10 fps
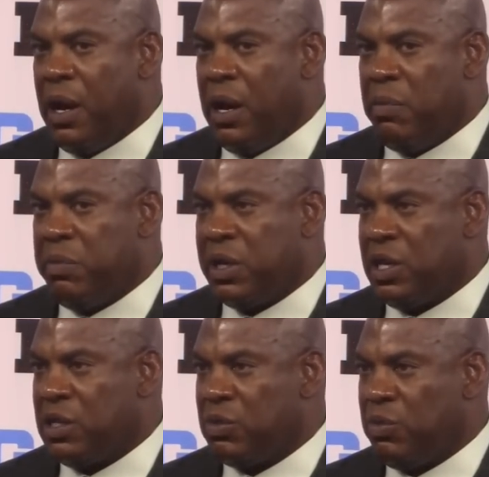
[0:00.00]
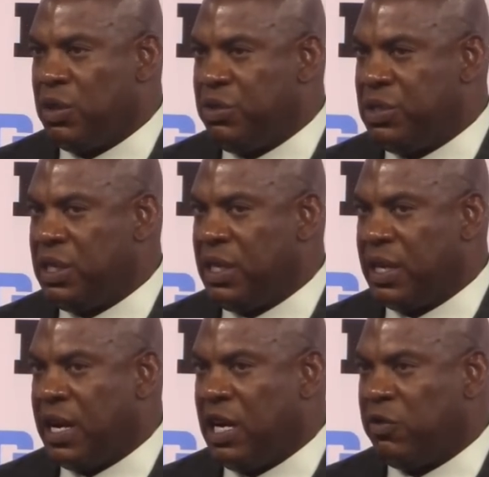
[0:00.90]
um, because what you see in
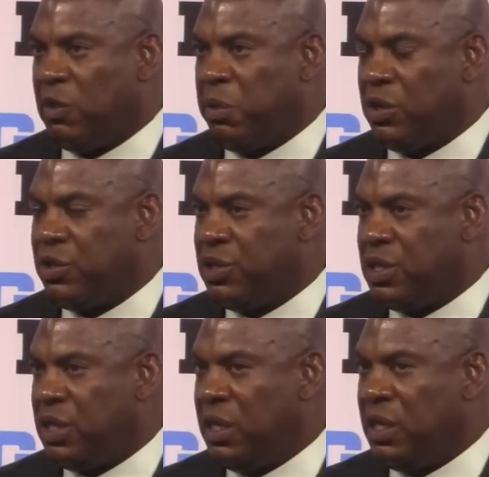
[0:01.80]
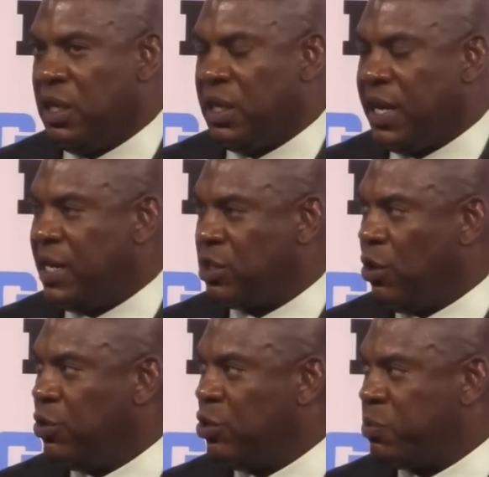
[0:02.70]
college football is you see guys
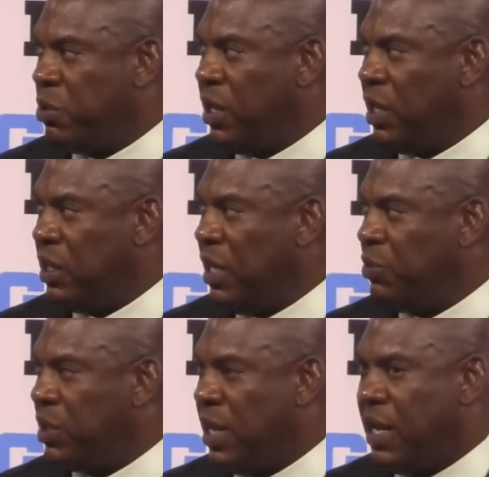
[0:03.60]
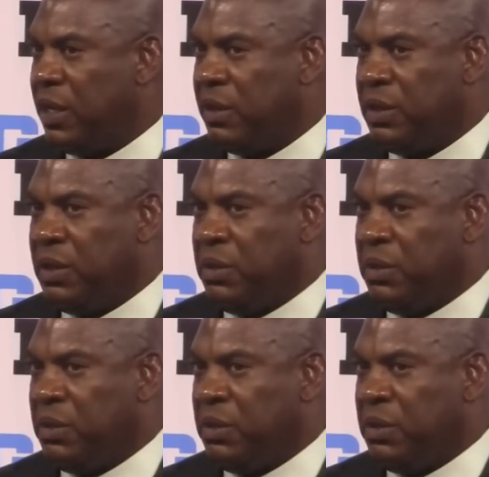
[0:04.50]
go through spring and they kind of